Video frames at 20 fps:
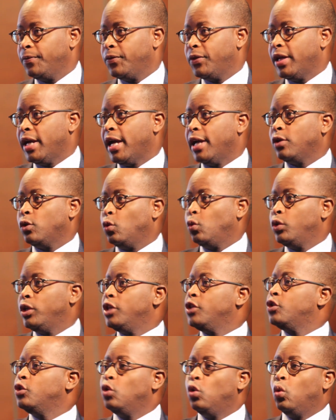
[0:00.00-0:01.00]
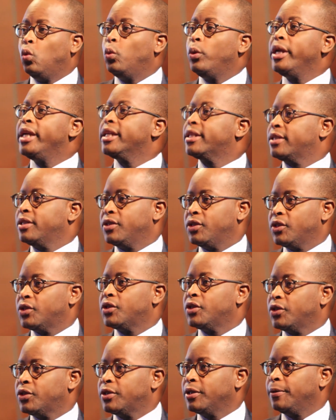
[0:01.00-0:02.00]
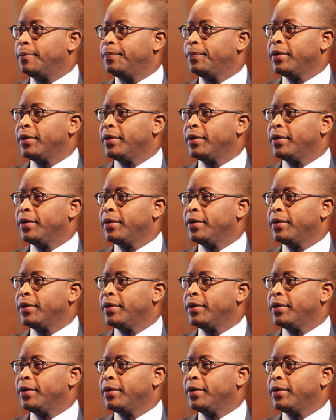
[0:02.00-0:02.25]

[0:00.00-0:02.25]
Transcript: that there's no waste in the system.